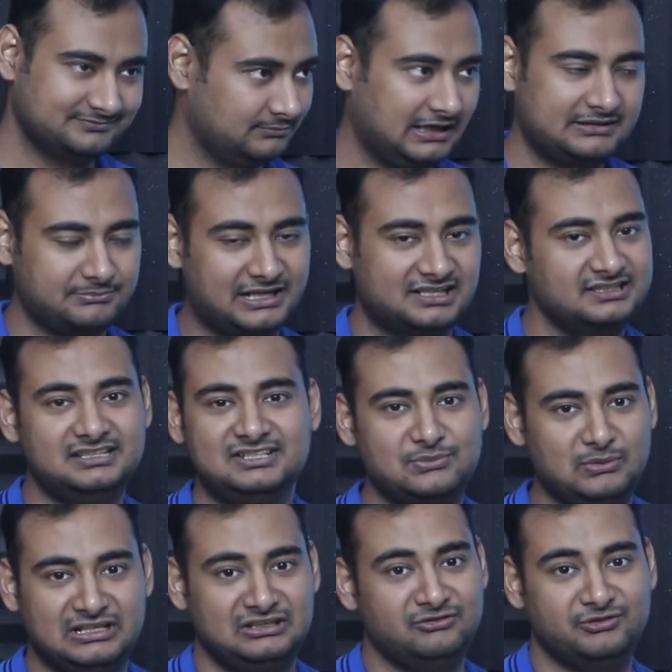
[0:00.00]
Like practically
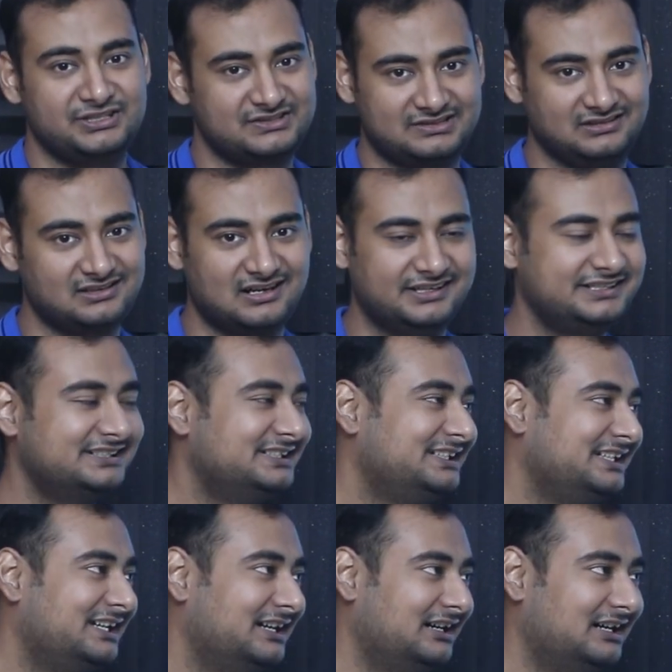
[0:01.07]
speaking, we still can't.
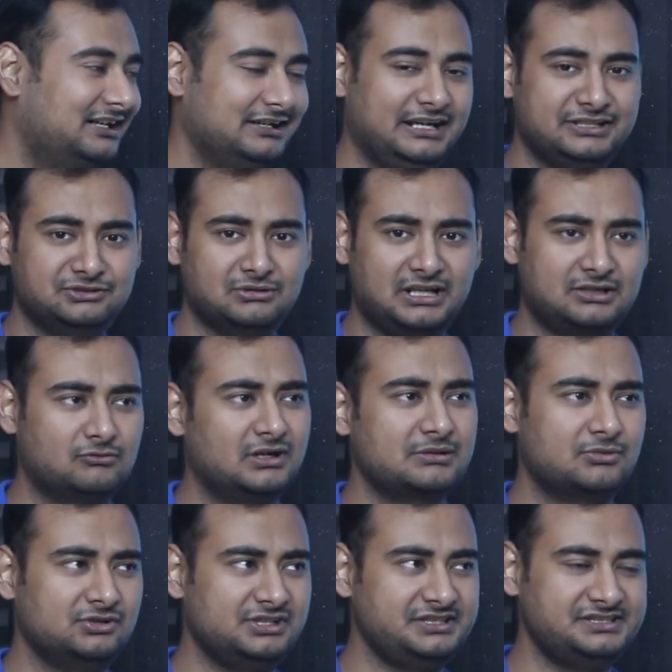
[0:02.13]
And you're like,
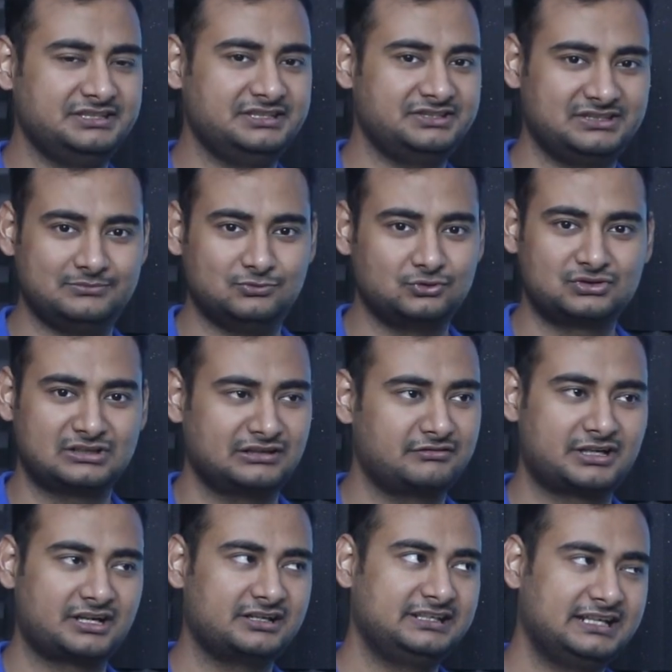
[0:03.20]
what about DC boost
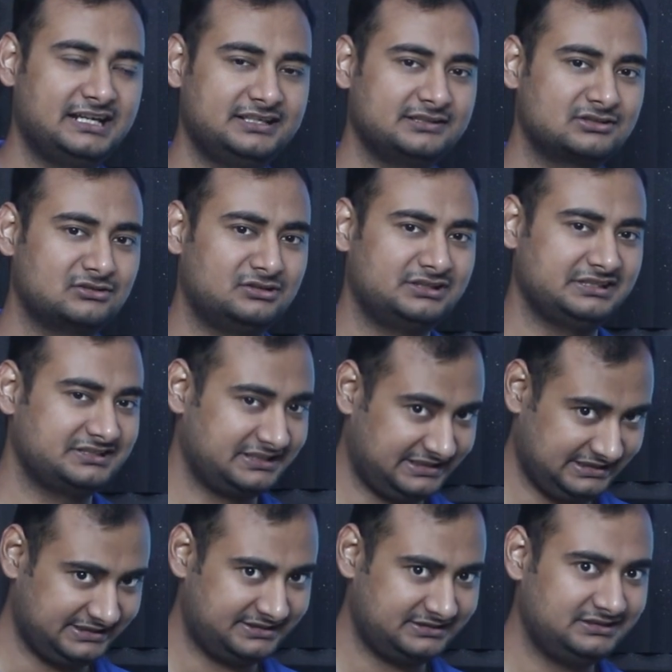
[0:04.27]
converter? Yeah, it's not, it's
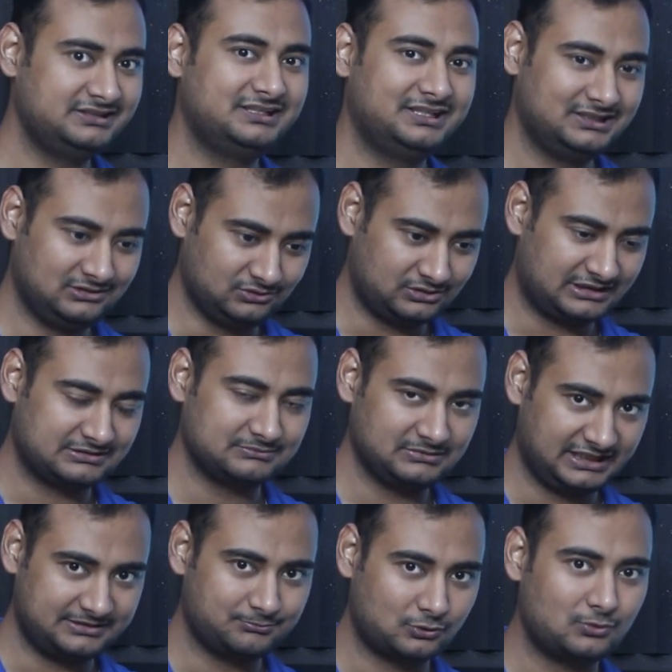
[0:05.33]
AC. Look at
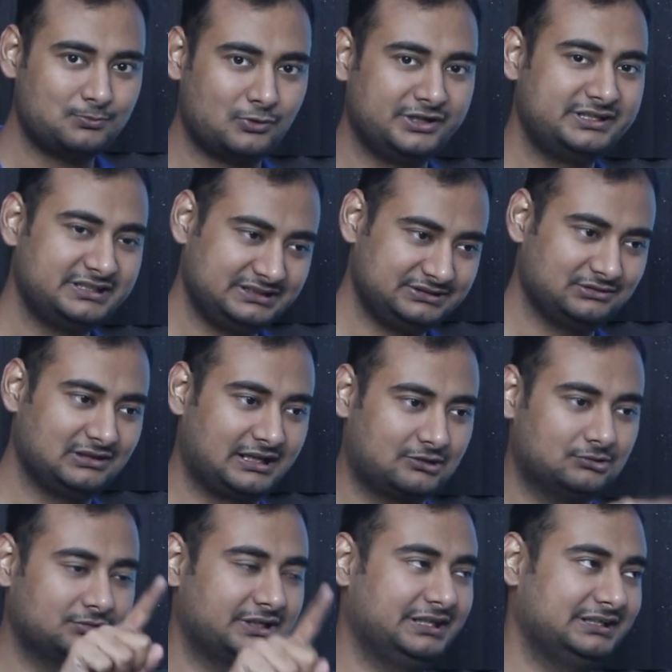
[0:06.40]
like pro point, you're
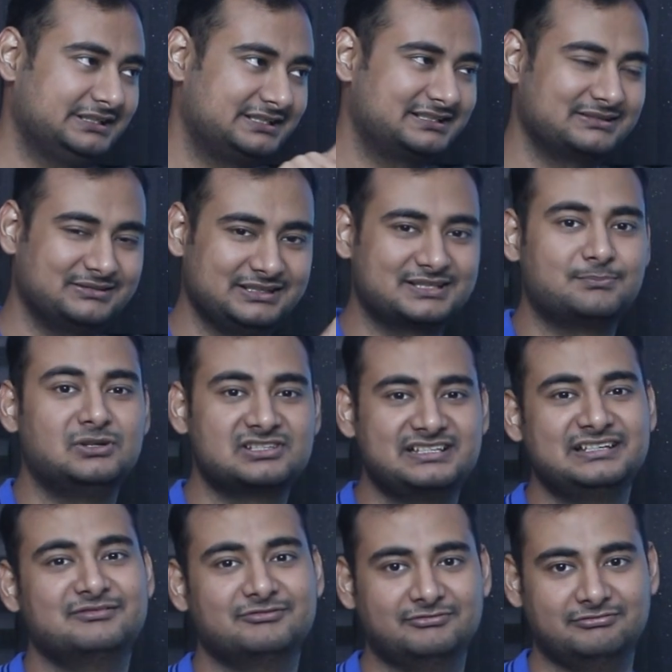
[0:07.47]
like, okay, it's
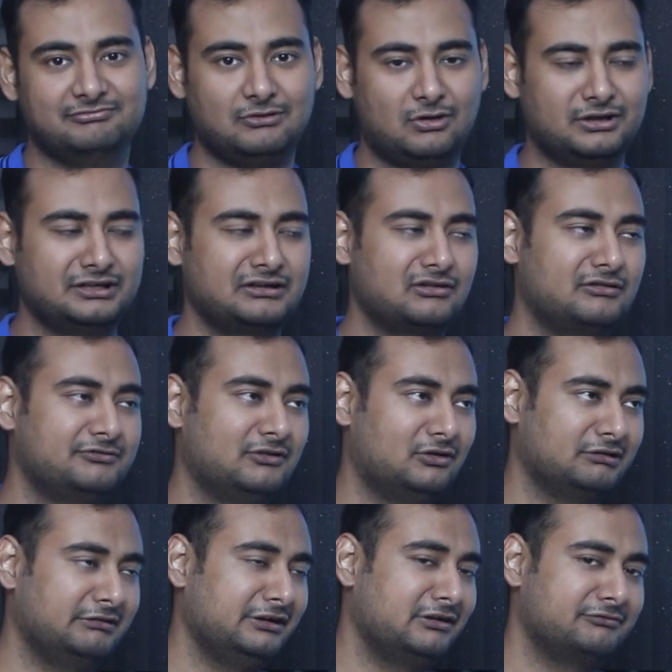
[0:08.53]
pulsing on and off
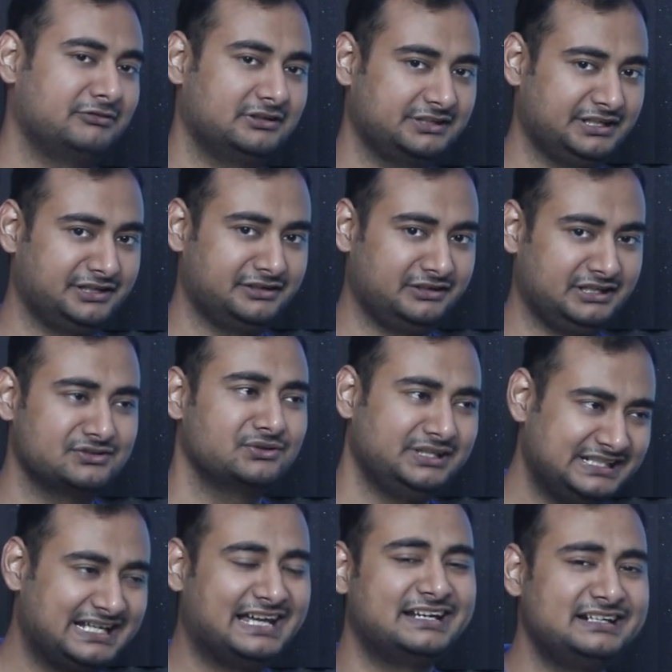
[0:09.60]
again and again. So
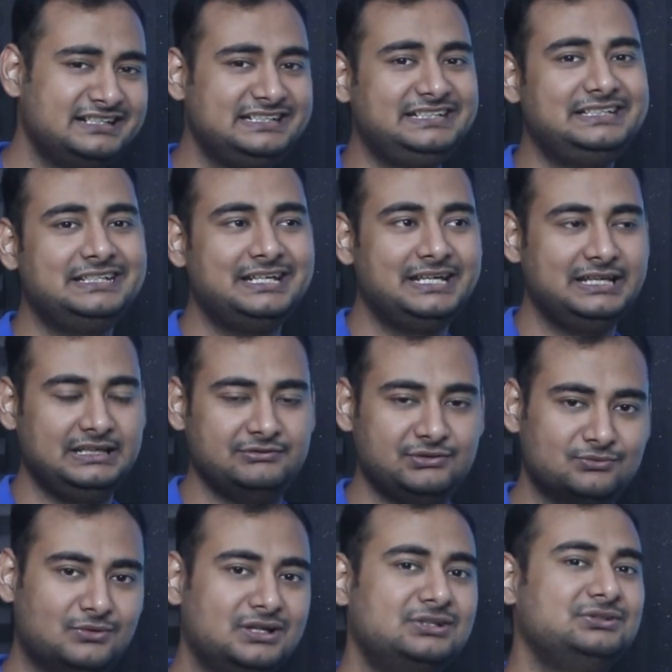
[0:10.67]
inherently, if
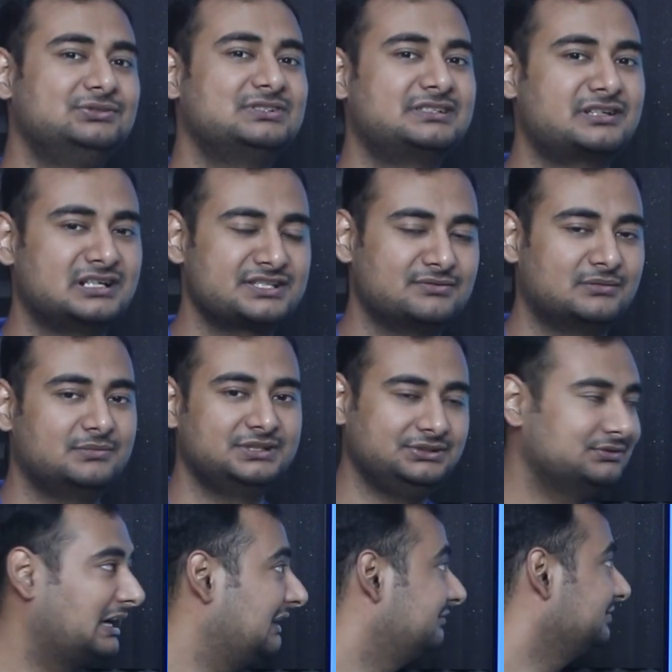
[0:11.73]
you want to use a transformer,
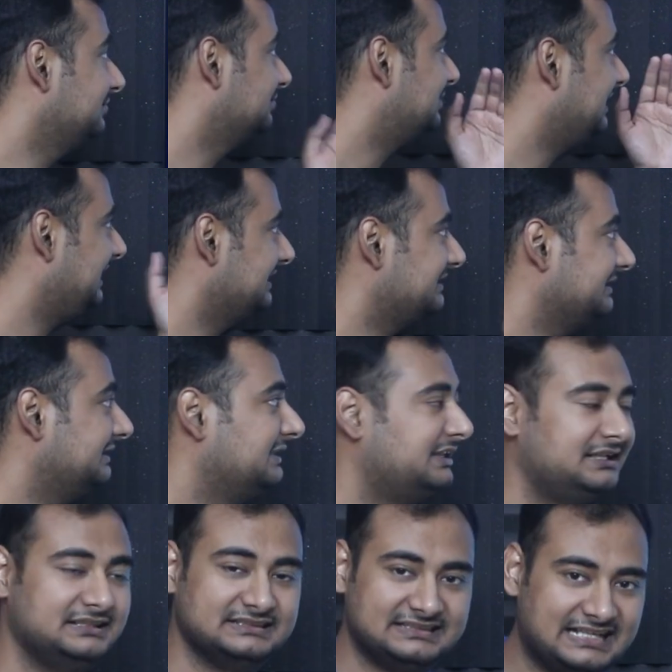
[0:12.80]
you have to use AC.
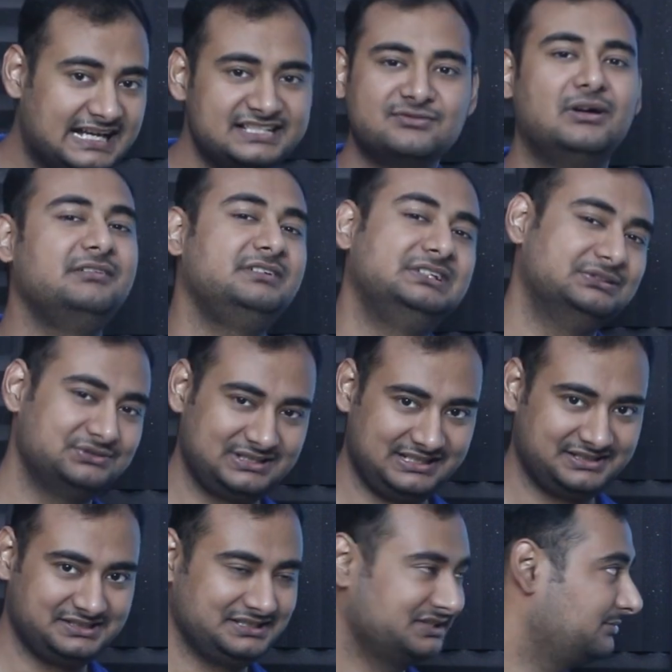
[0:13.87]
That's why we use
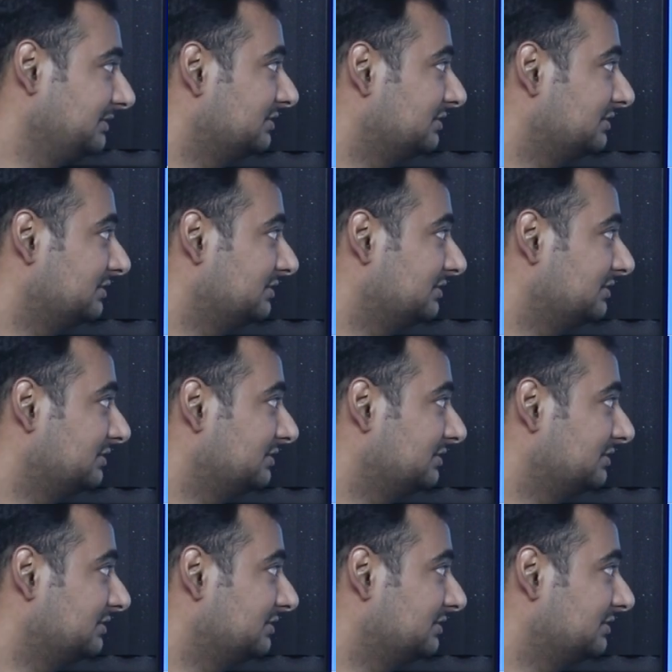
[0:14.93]
AC, is